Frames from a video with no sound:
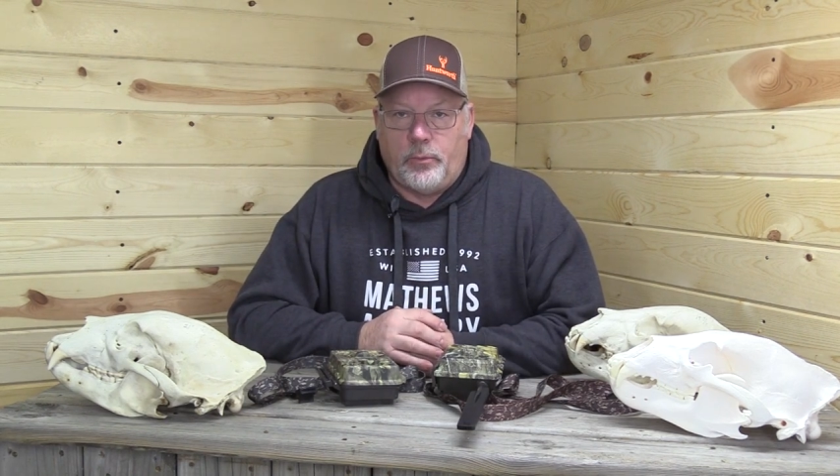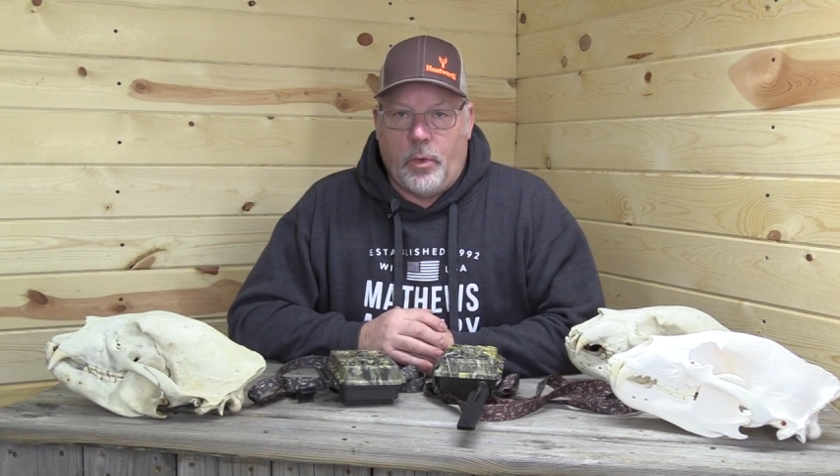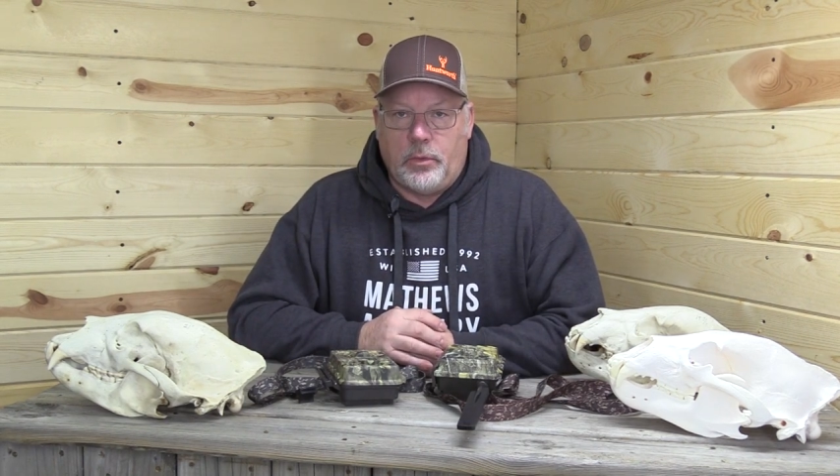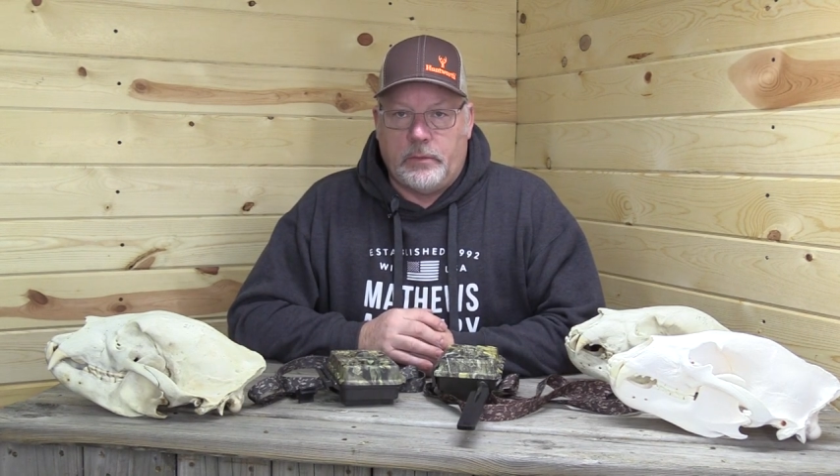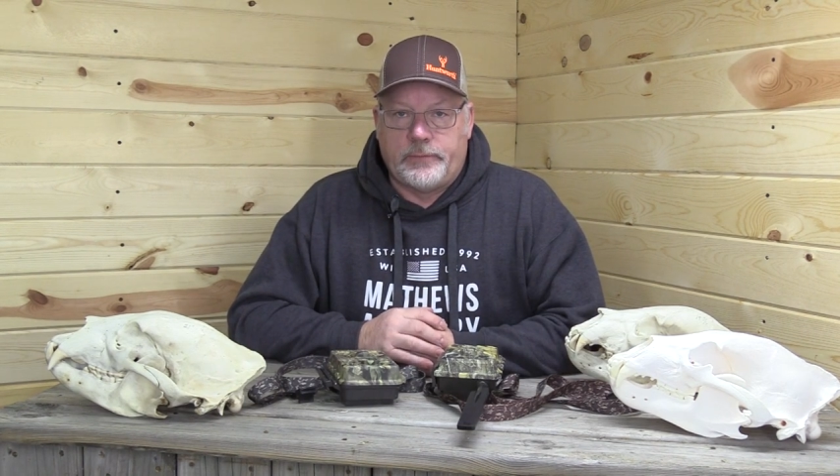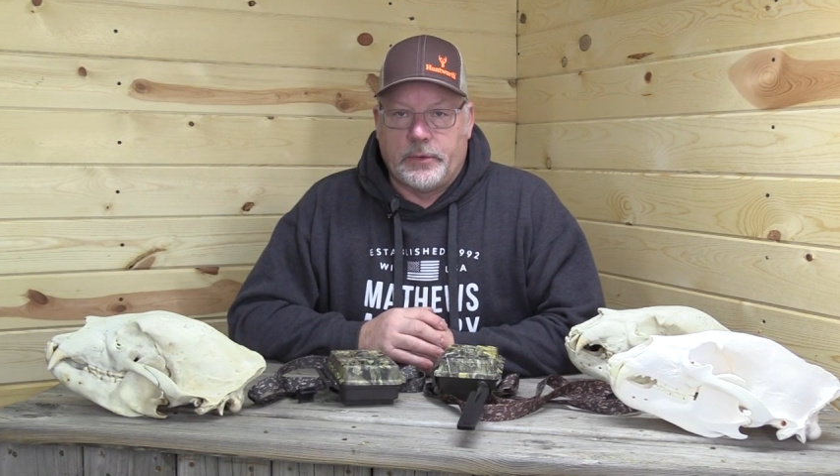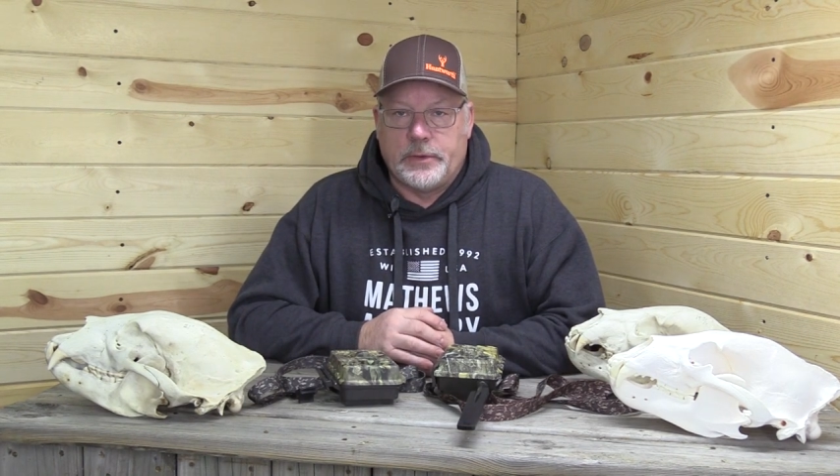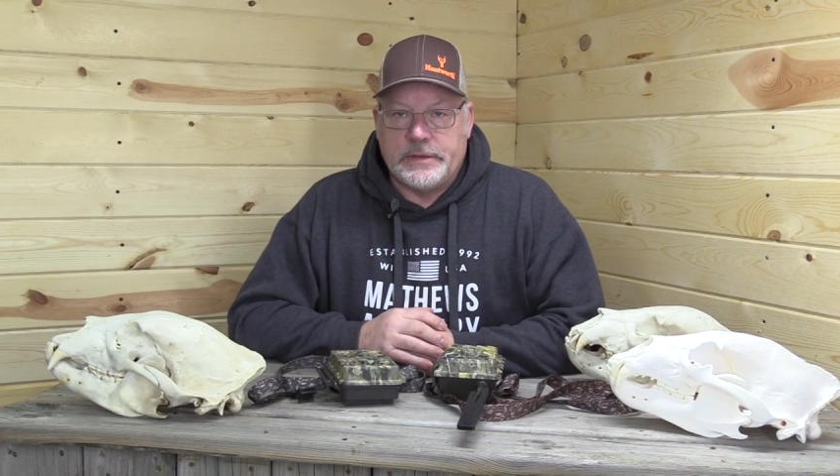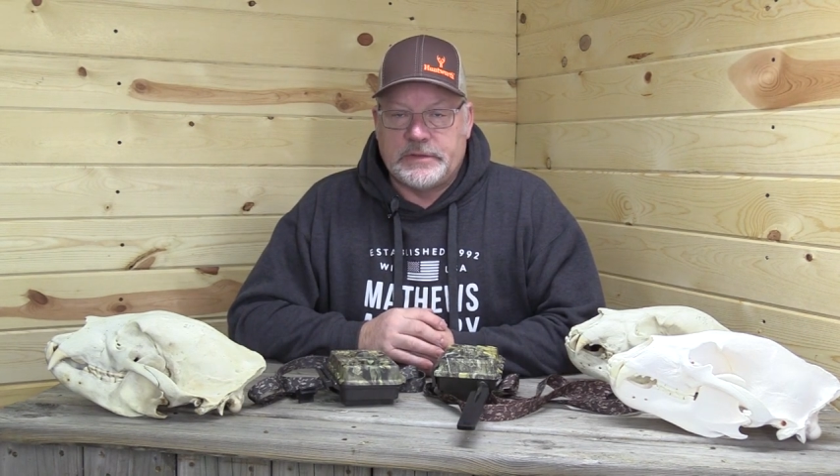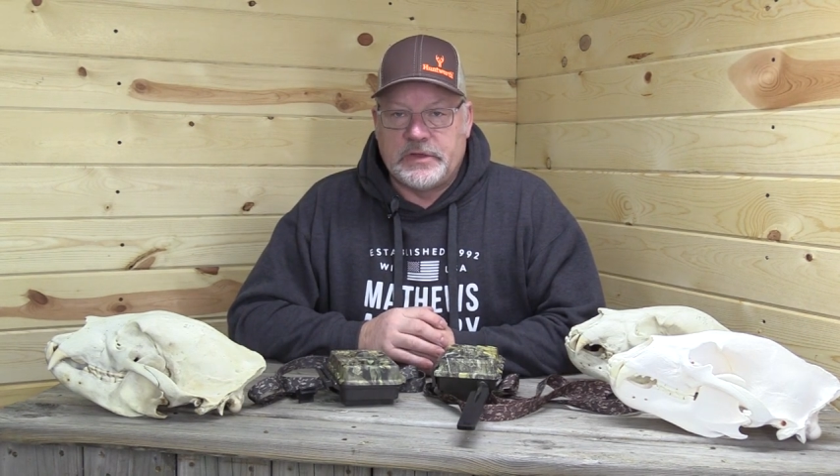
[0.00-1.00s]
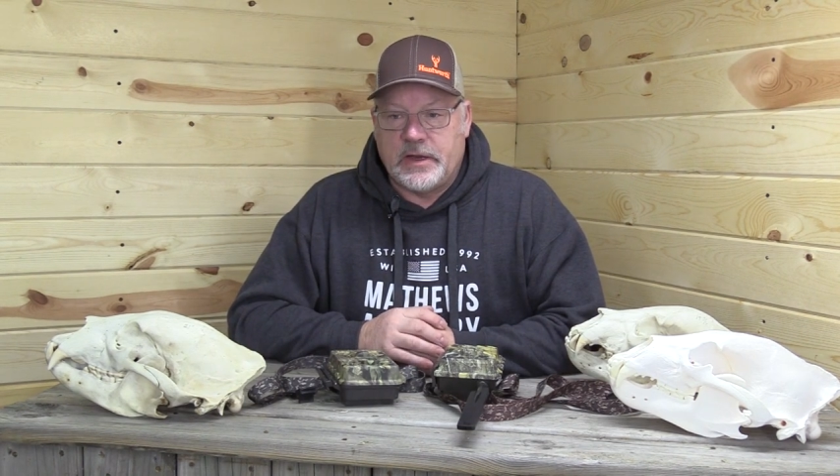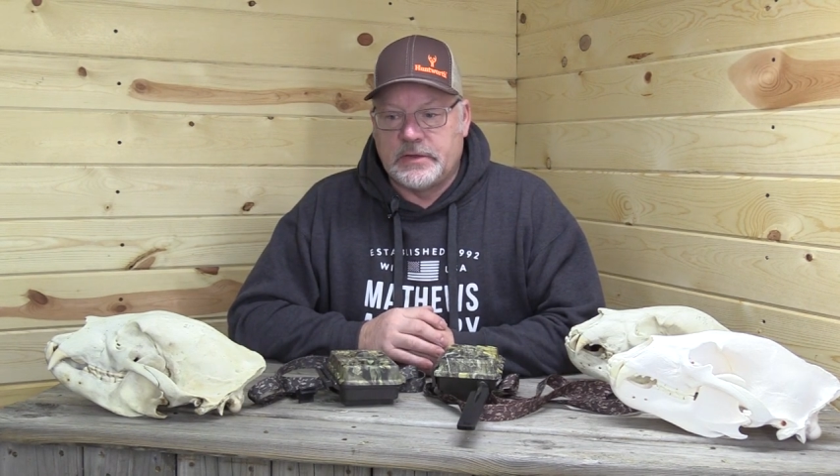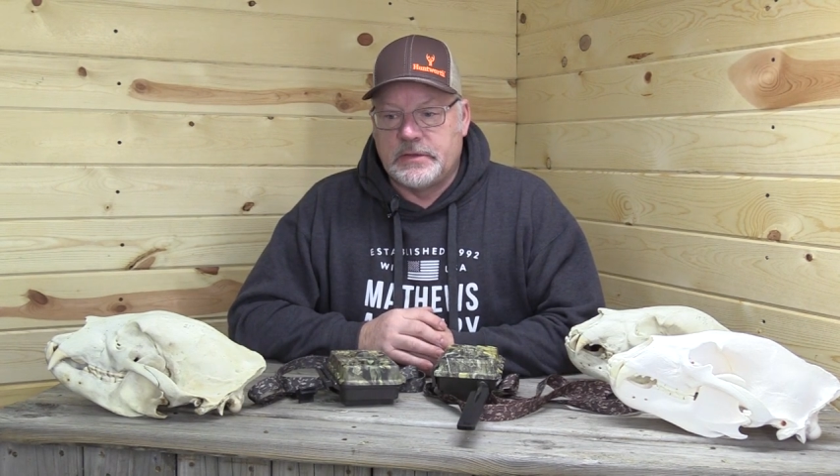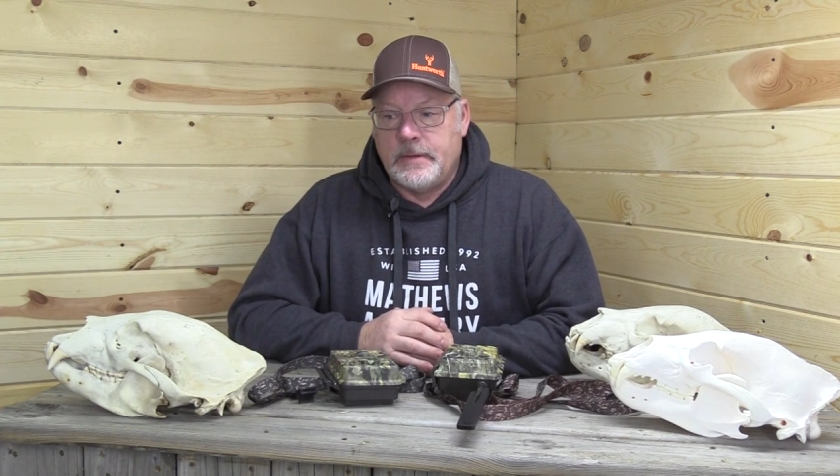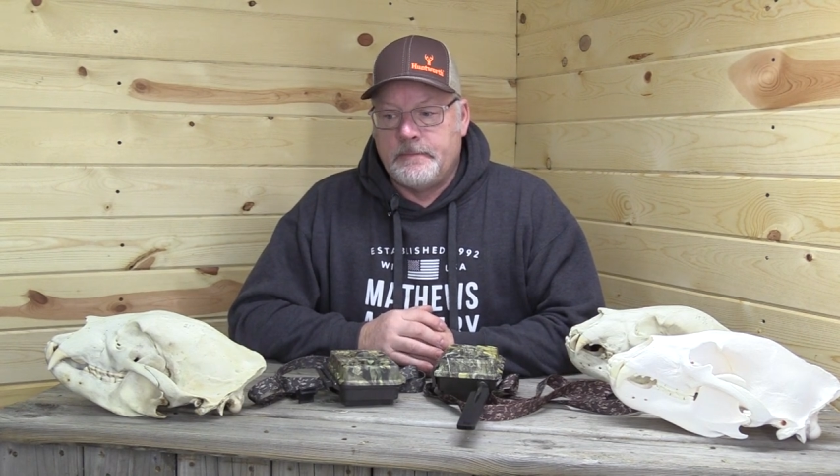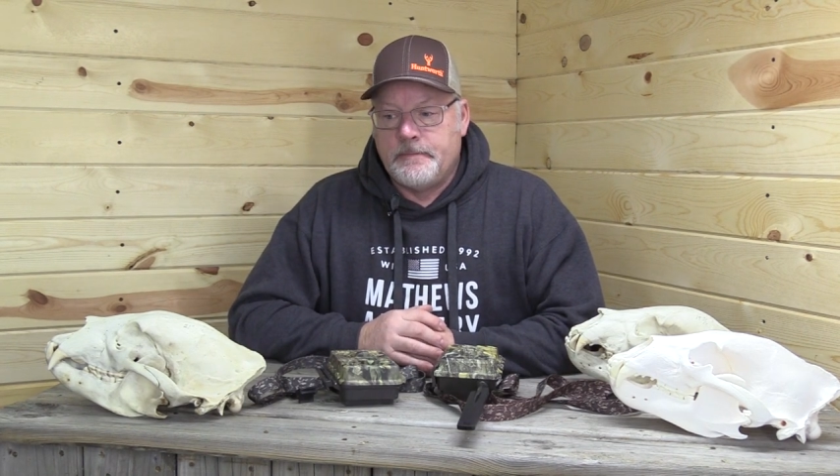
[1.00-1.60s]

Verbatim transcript: roll of 36.